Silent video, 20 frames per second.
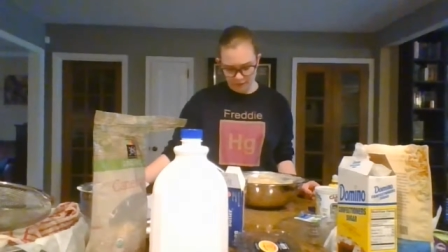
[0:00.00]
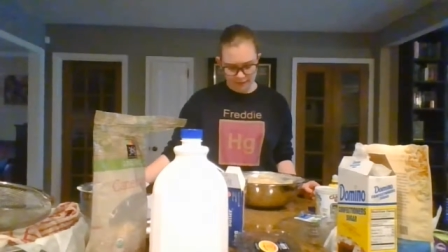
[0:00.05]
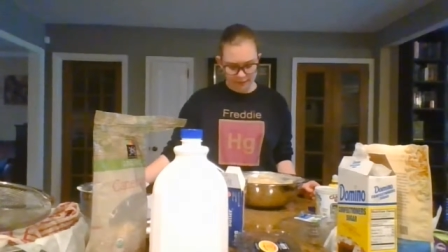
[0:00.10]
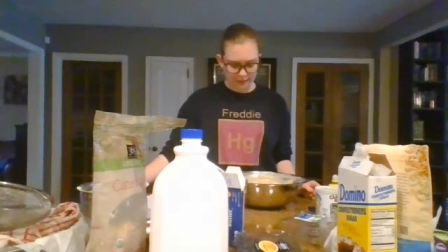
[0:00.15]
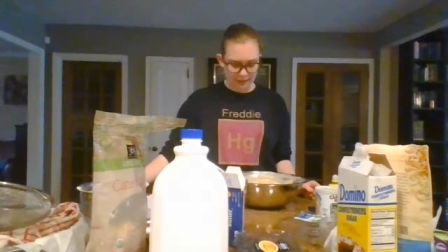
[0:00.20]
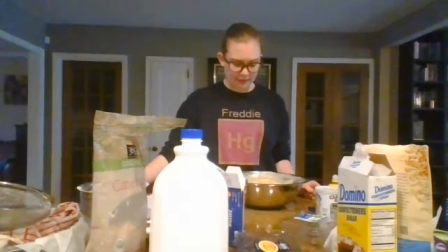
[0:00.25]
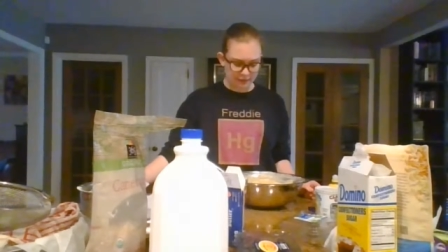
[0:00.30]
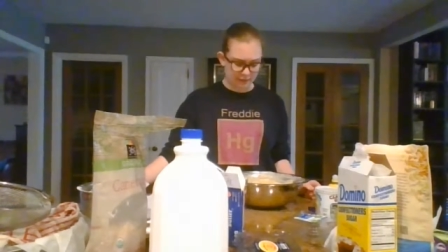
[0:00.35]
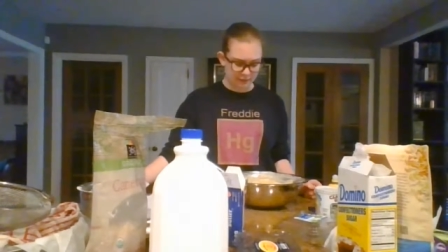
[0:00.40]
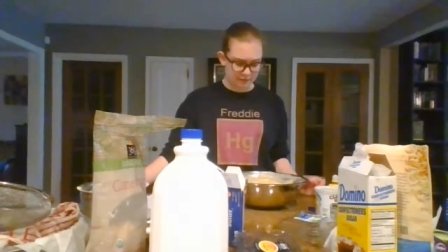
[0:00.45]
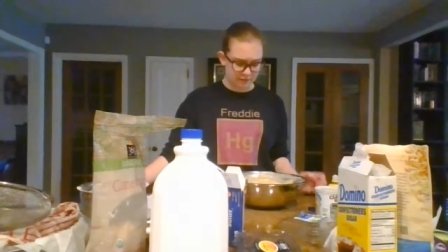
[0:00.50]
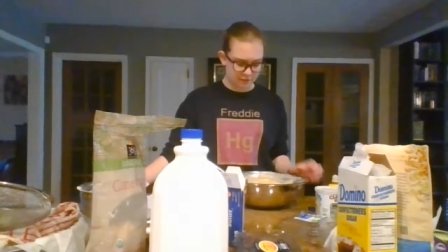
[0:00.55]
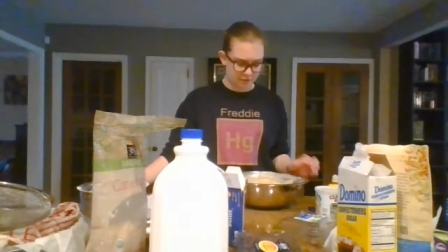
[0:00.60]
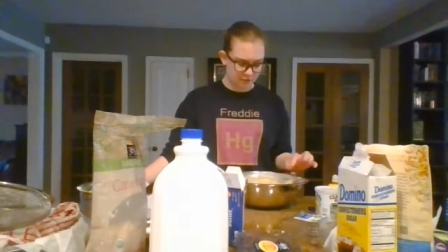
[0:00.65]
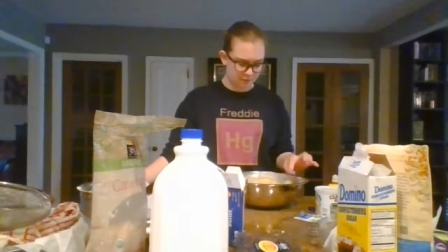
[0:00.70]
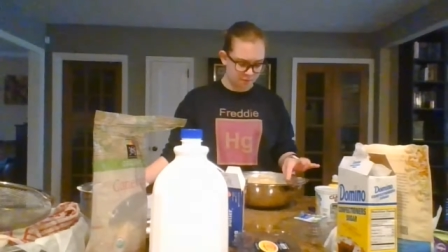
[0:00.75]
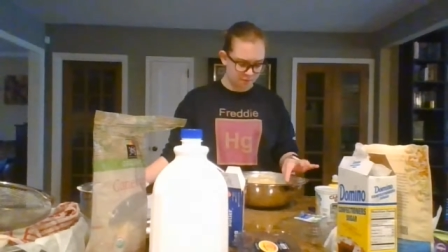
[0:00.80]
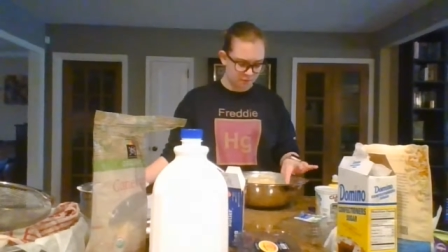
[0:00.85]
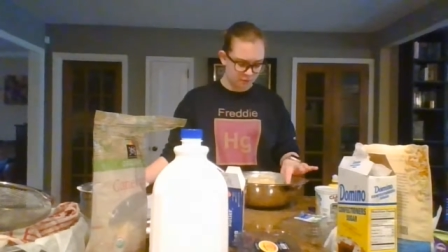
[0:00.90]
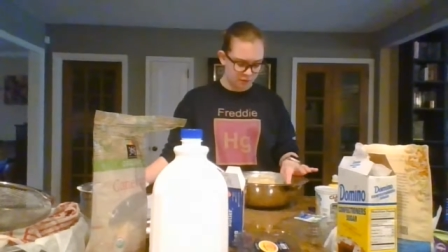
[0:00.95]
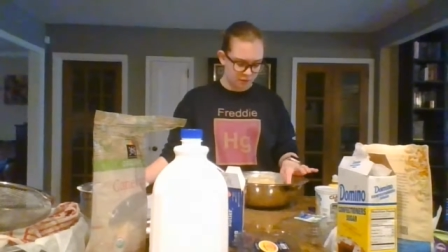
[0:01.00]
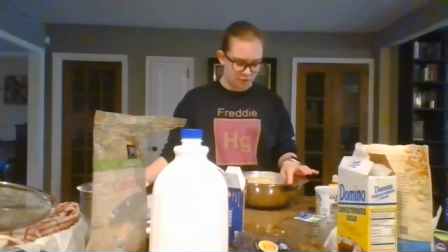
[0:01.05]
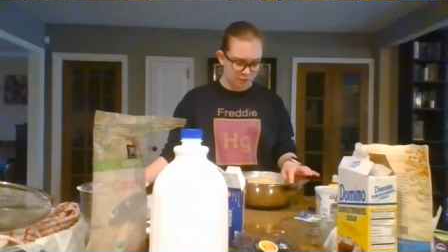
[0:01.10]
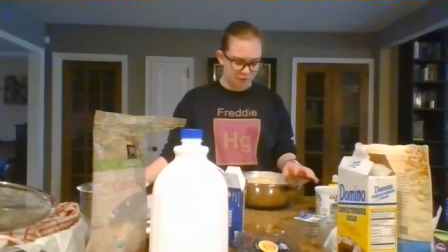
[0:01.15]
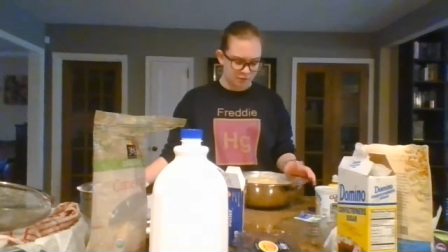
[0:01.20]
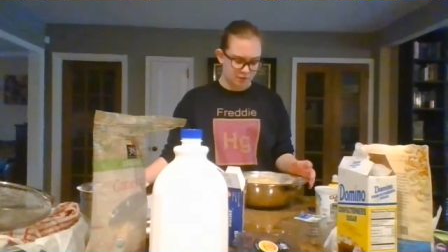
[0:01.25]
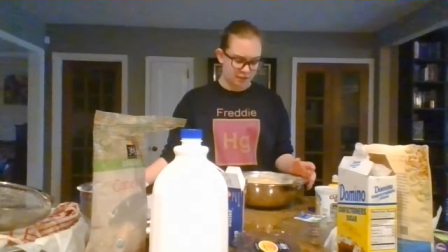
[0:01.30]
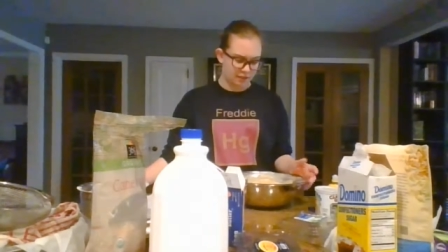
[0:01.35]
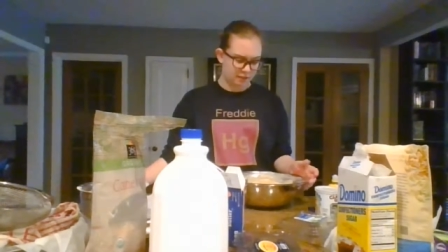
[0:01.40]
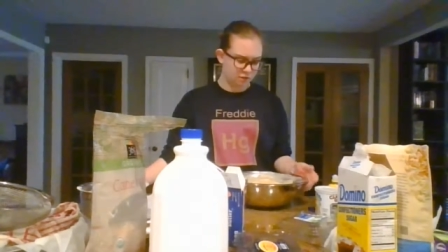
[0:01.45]
And
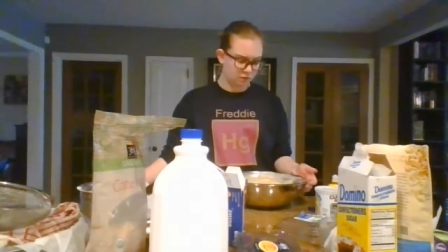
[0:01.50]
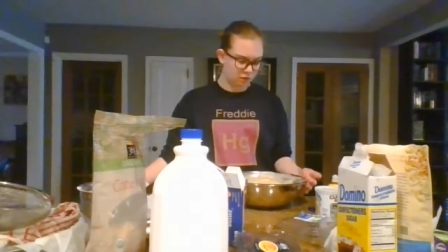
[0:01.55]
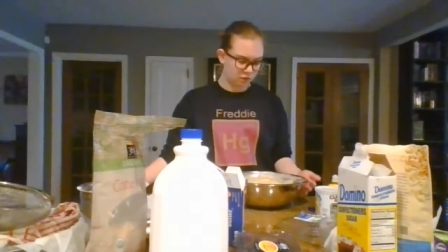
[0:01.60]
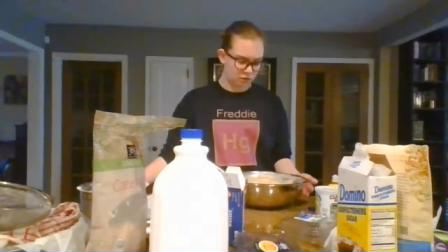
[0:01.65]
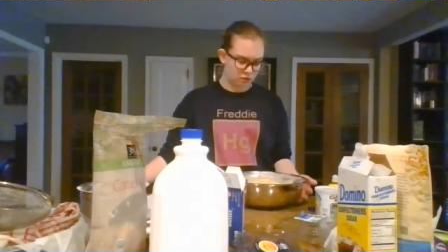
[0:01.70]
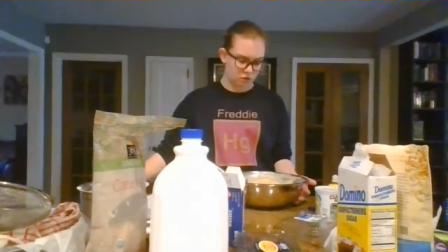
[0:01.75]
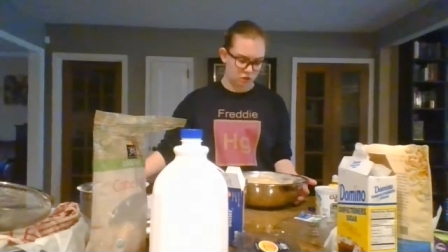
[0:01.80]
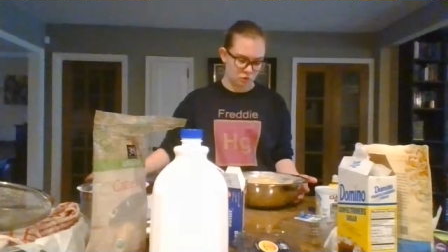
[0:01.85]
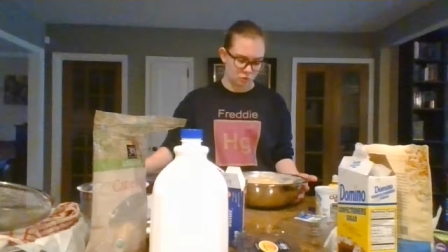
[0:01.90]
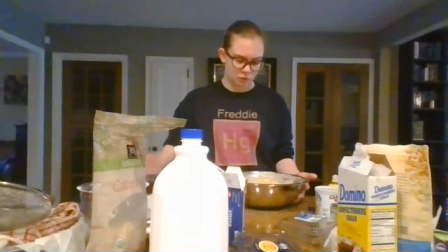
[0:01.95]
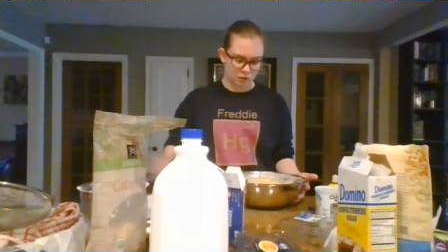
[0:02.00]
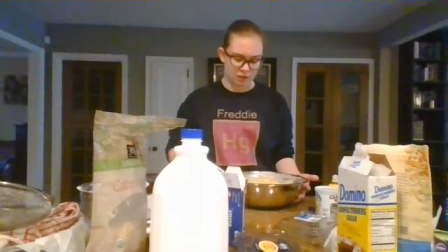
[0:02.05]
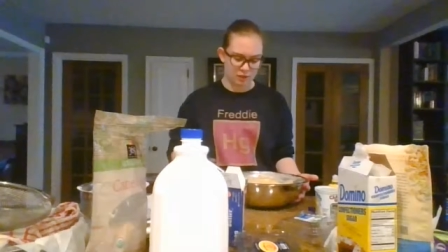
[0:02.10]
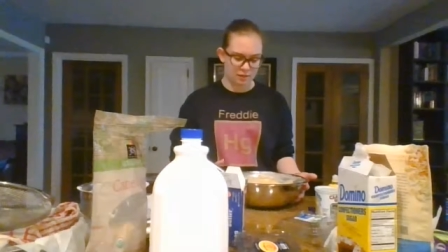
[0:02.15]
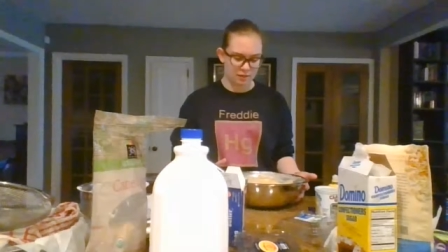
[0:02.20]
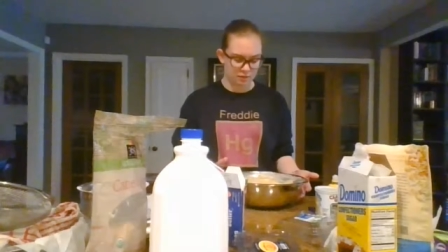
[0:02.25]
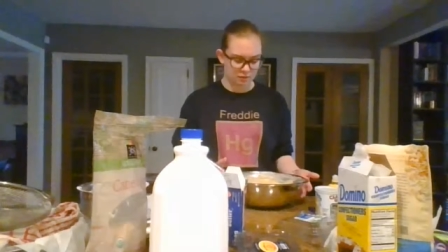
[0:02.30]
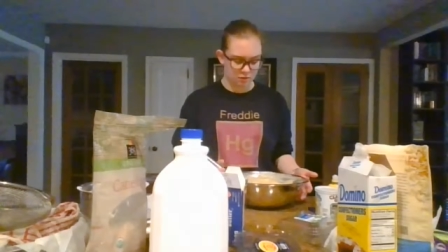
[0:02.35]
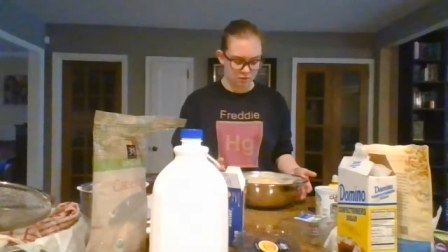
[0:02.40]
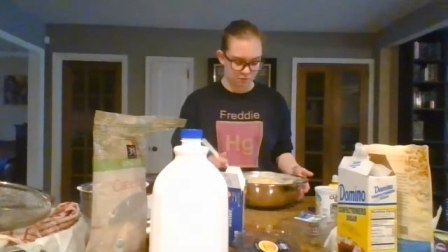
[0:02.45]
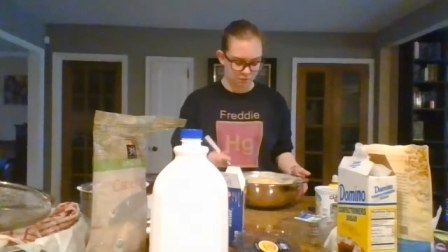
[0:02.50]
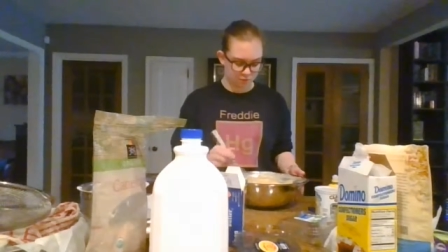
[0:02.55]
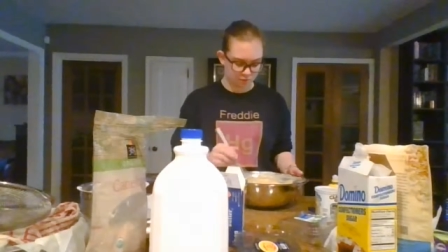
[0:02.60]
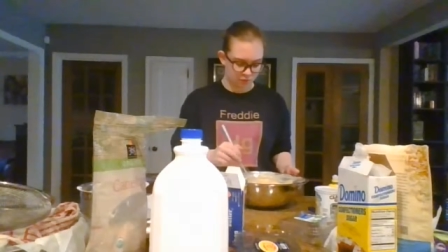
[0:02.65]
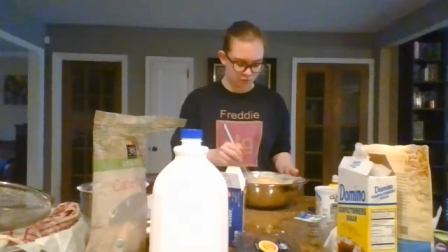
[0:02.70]
technology-wise,